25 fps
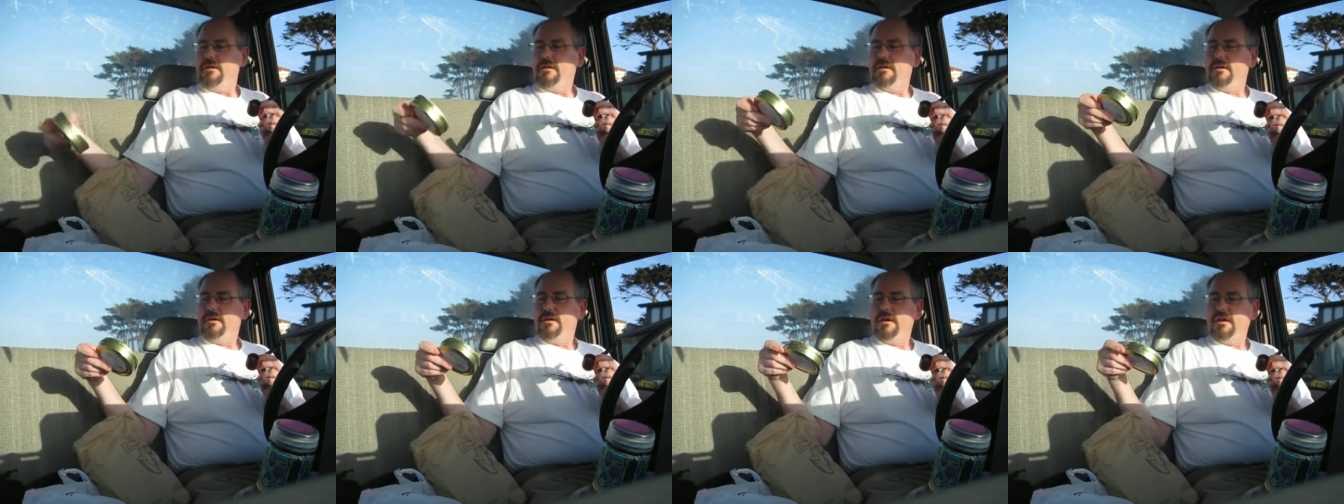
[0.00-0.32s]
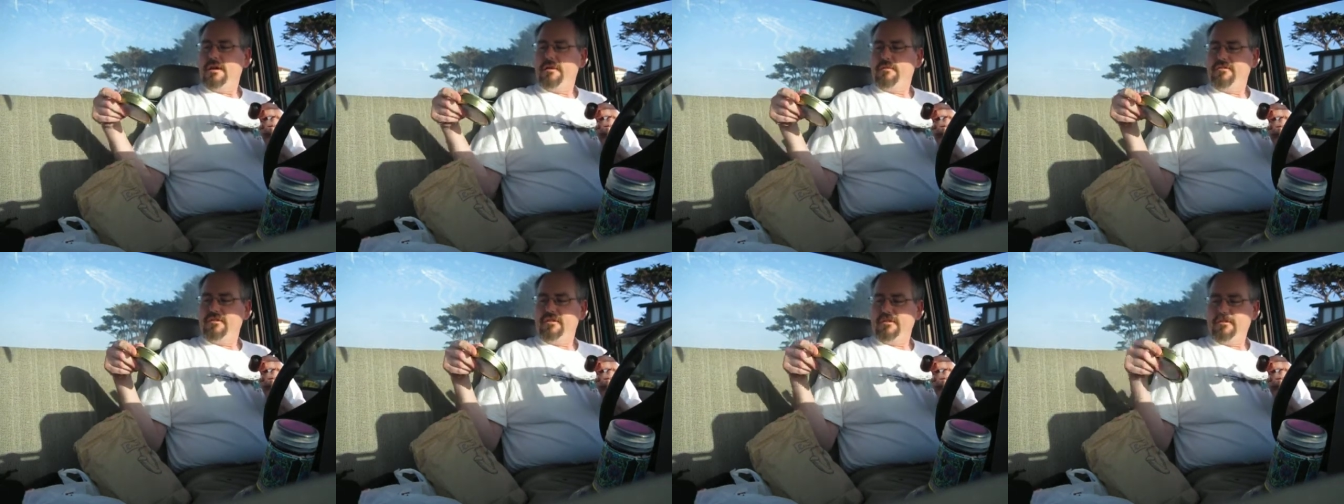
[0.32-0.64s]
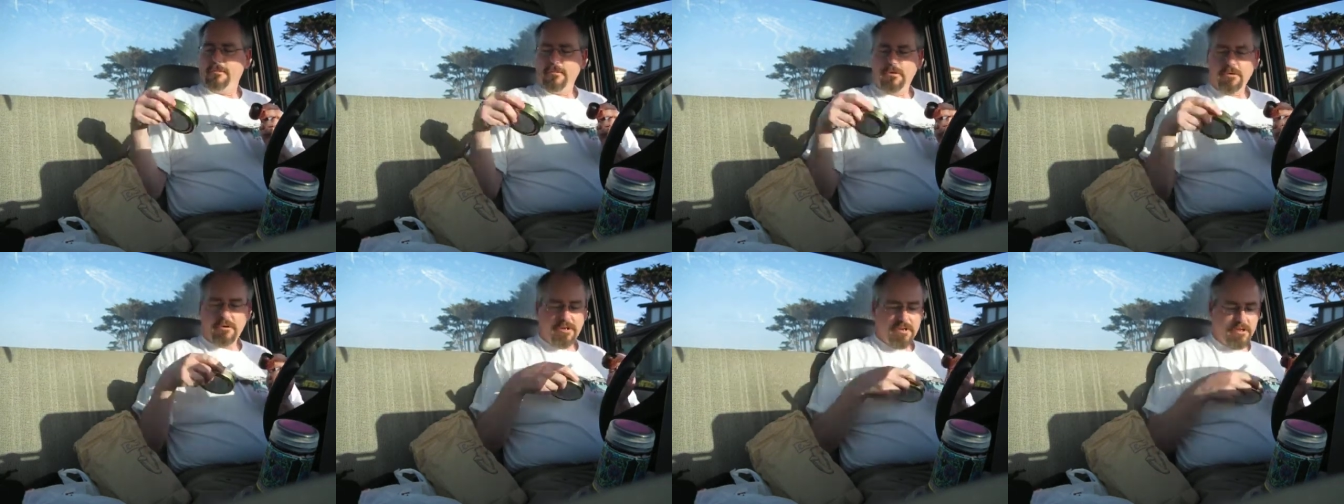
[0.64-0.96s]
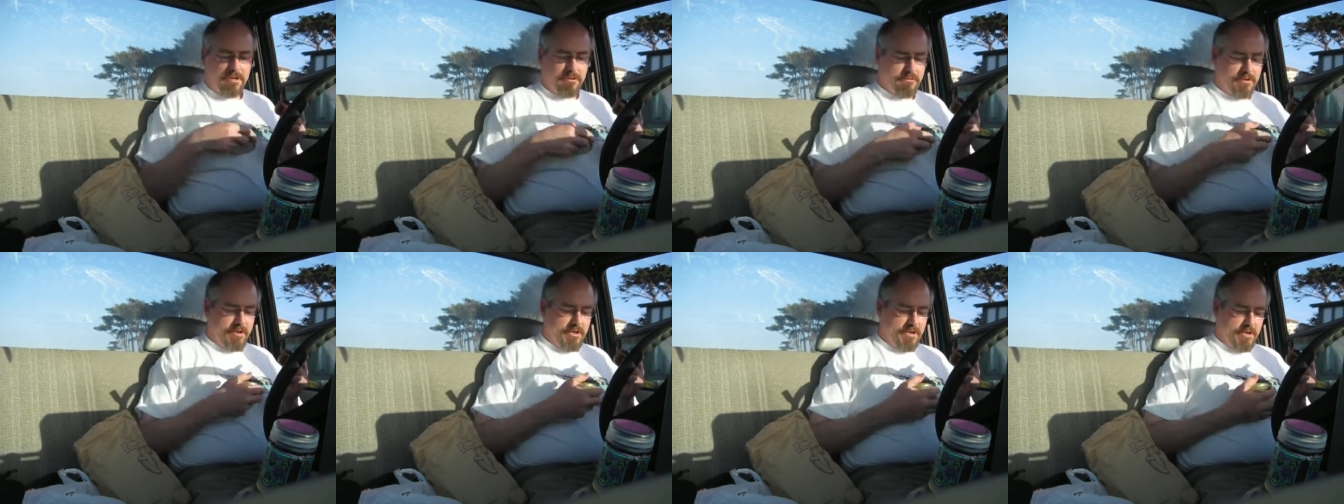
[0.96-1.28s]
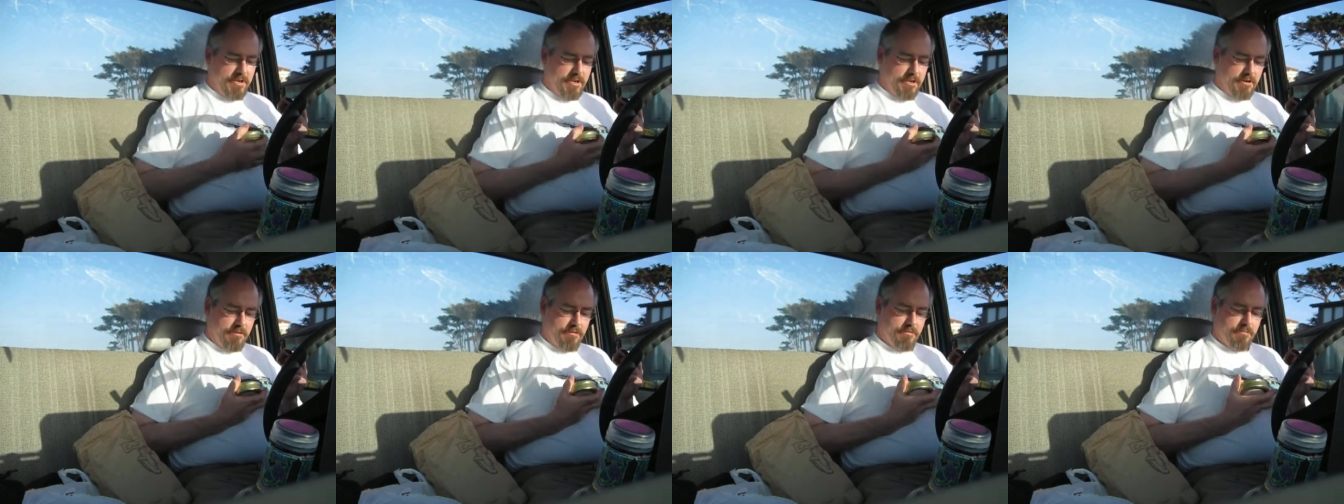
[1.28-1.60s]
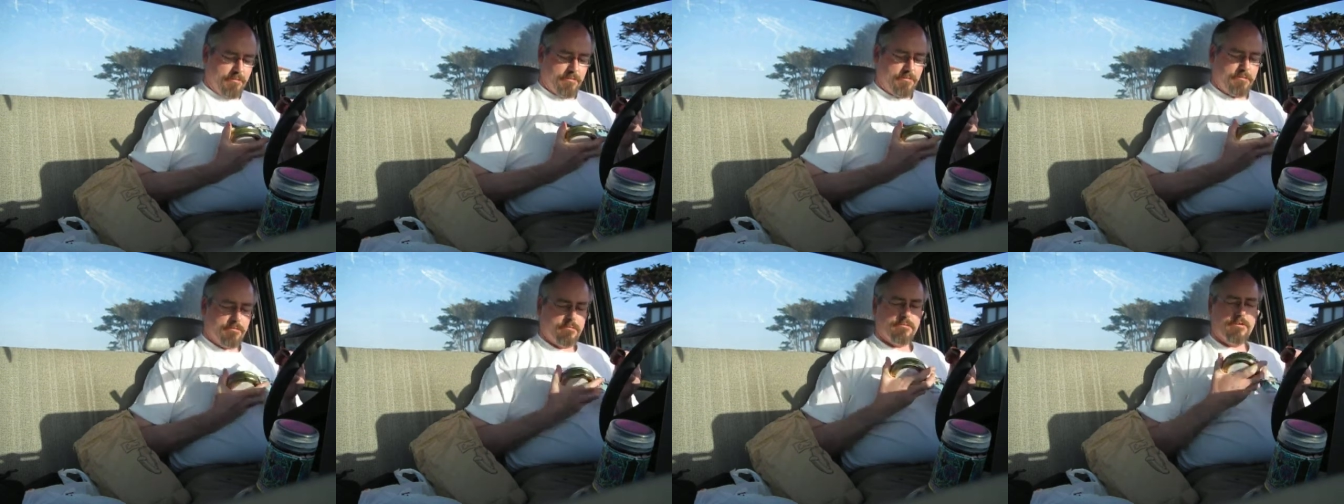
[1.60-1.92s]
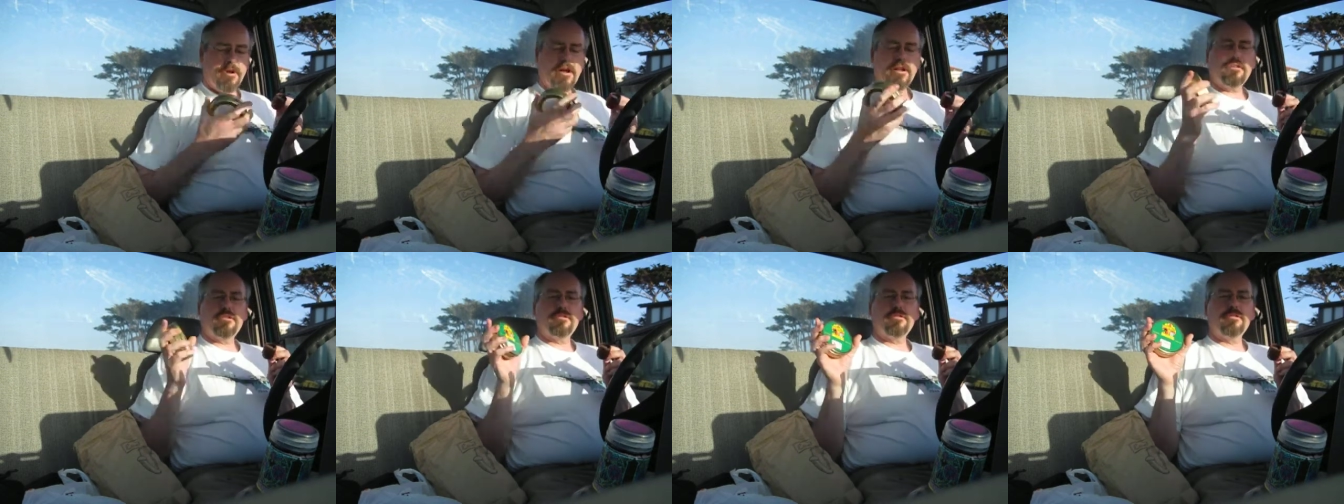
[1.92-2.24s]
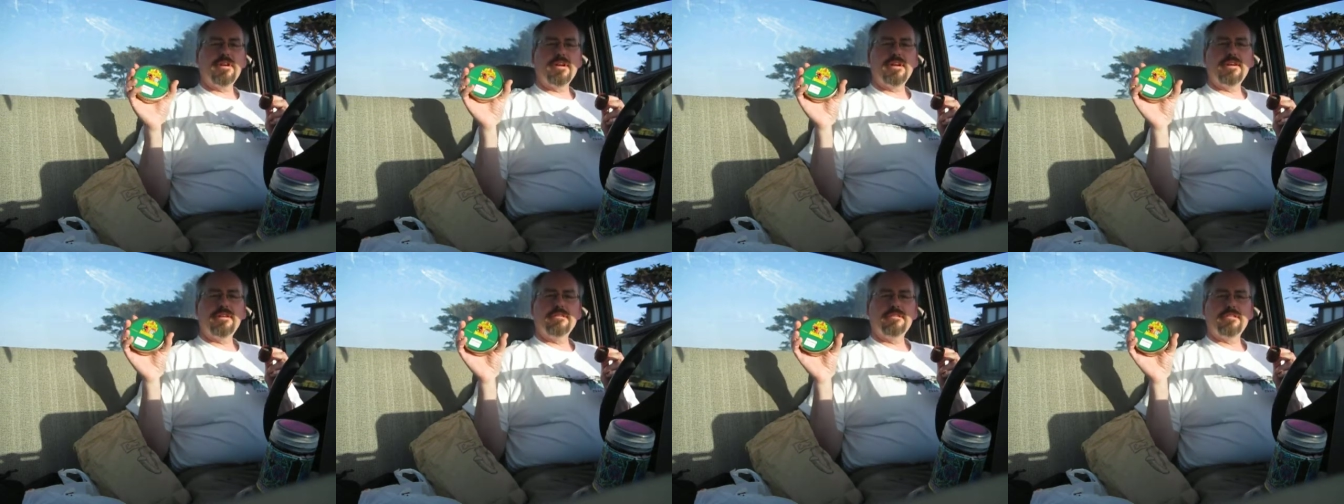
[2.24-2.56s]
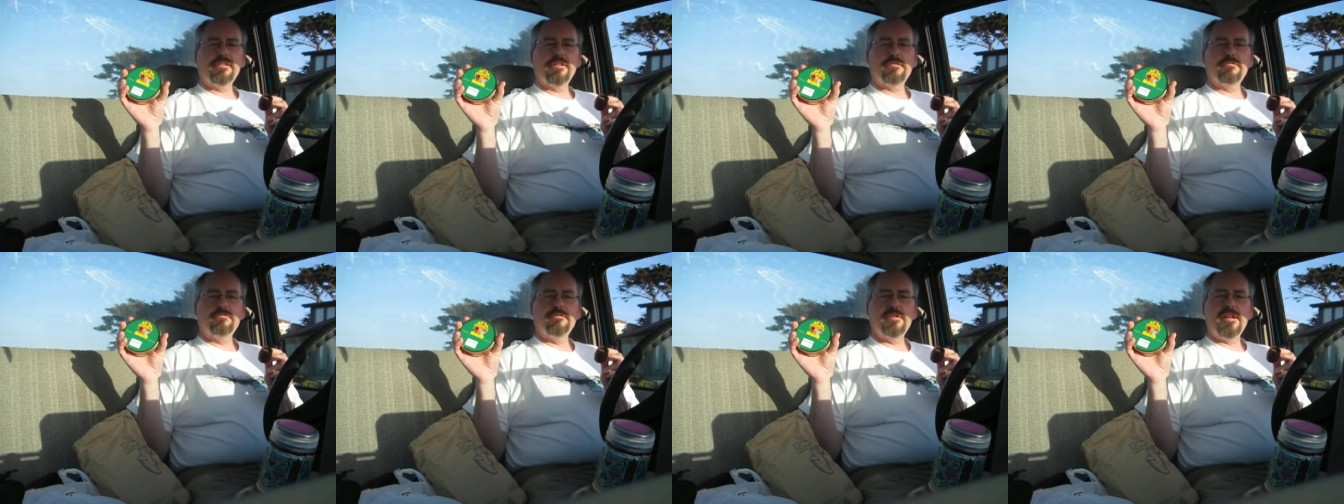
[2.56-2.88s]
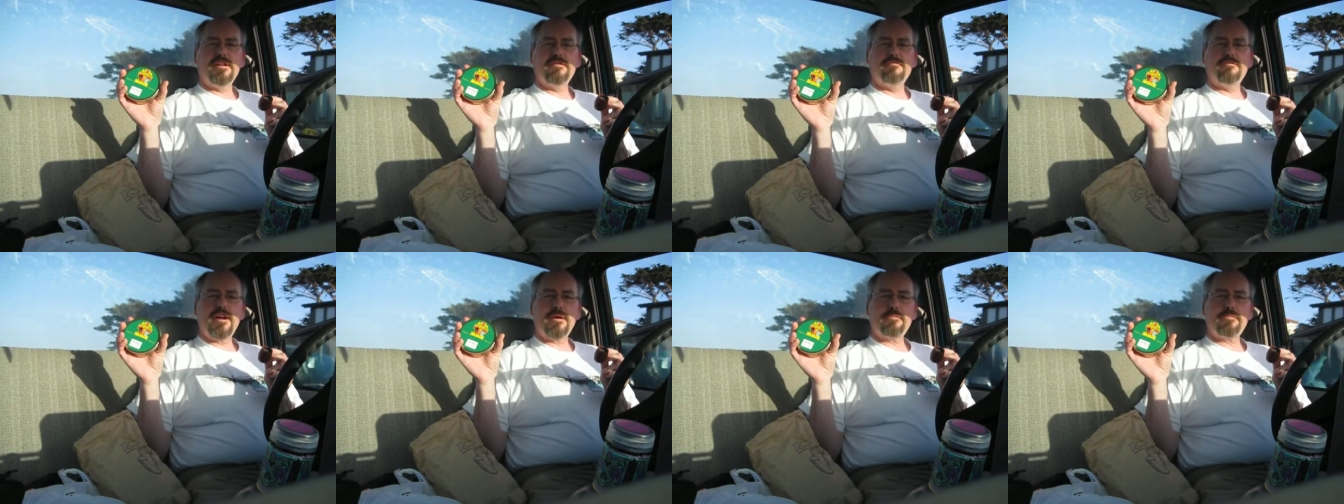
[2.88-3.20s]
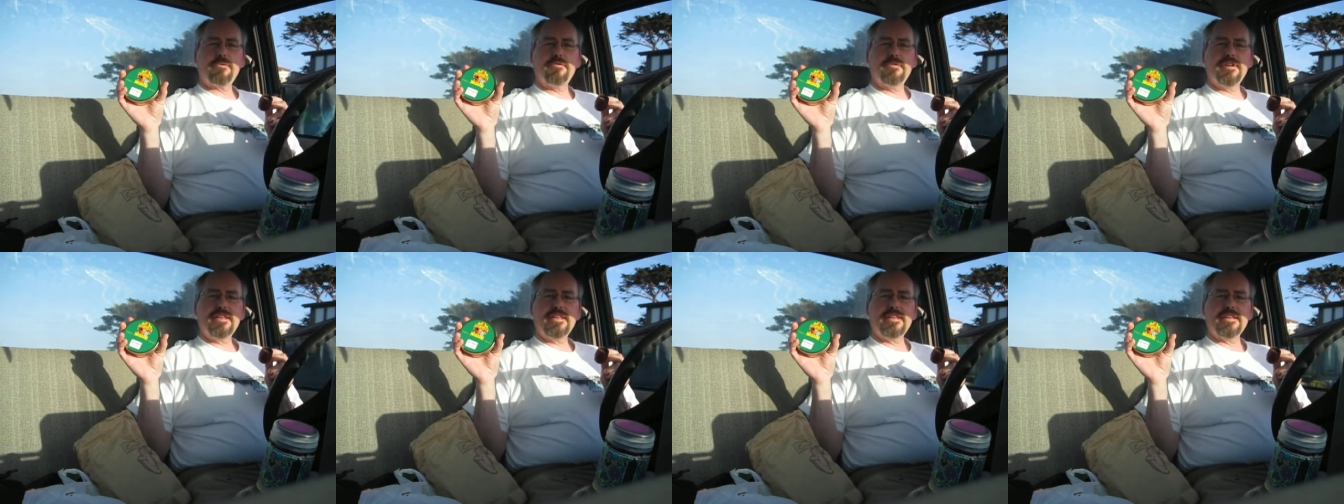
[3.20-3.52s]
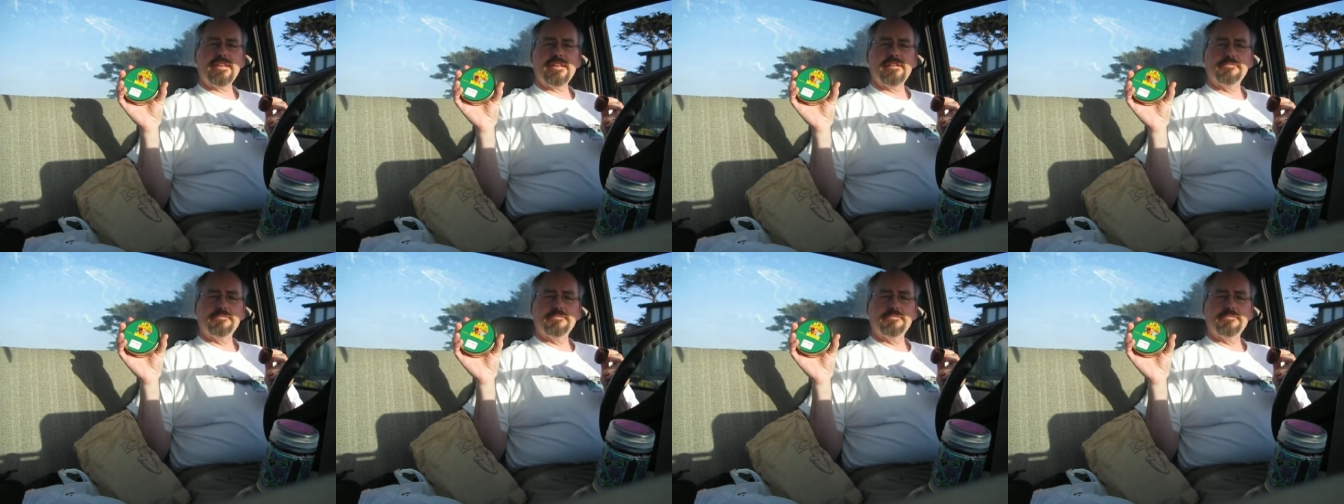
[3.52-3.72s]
I am smoking right now Rattray's Red Rapparee.